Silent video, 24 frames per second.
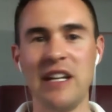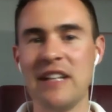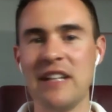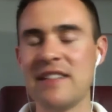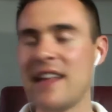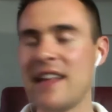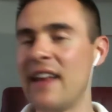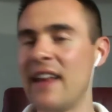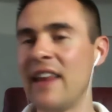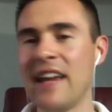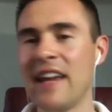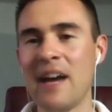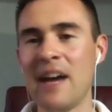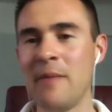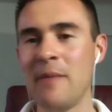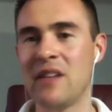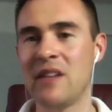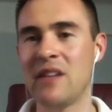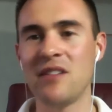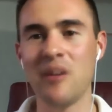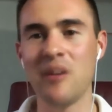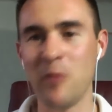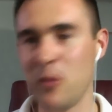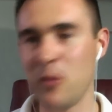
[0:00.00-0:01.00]
And it's not like I'm
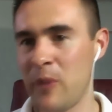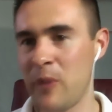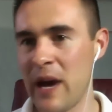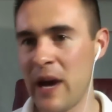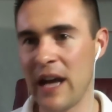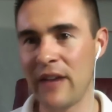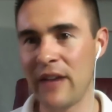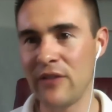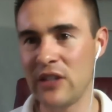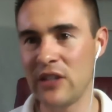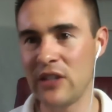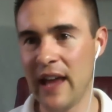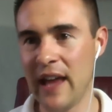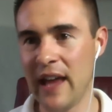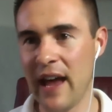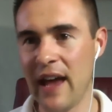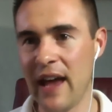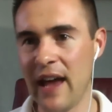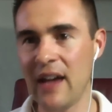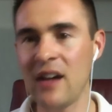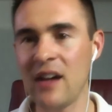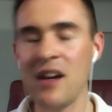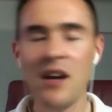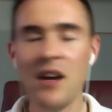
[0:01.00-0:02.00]
in StumbleUpon every
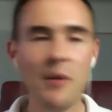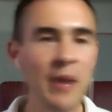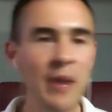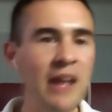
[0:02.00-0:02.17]
day,